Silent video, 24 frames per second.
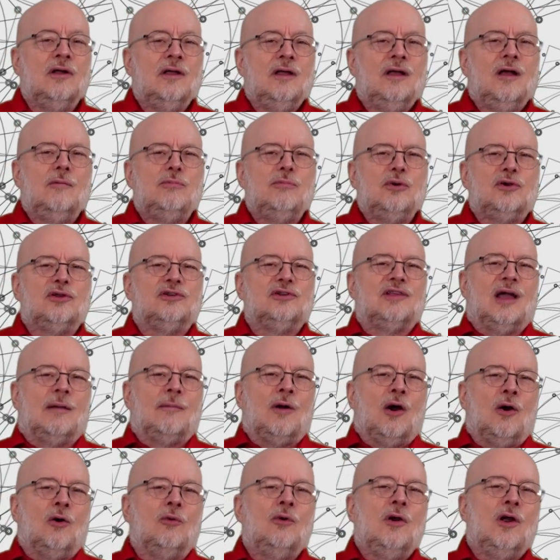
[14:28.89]
and book a
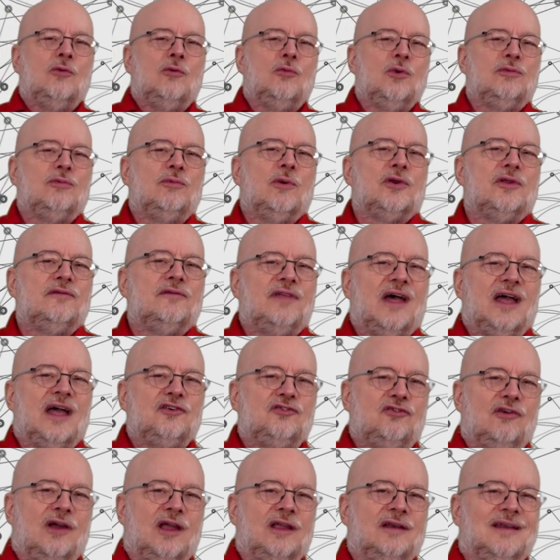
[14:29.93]
demo with one of their
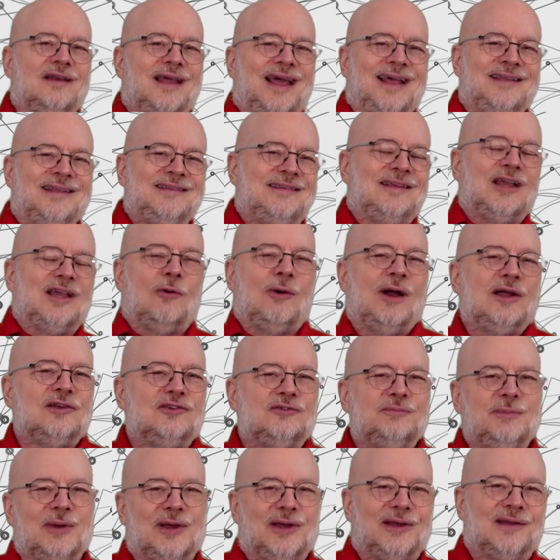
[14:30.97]
trained SEO
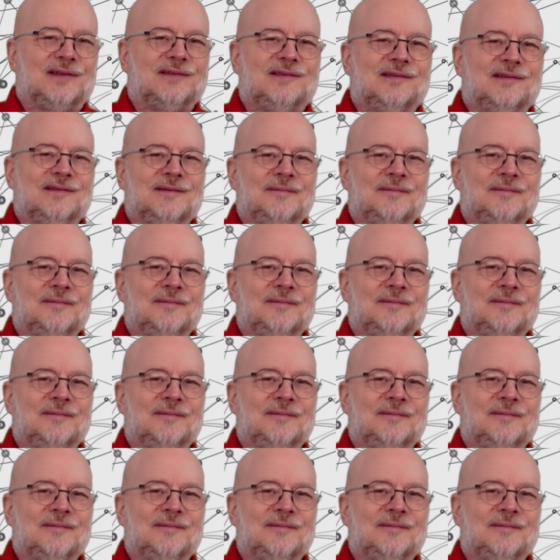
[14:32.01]
experts.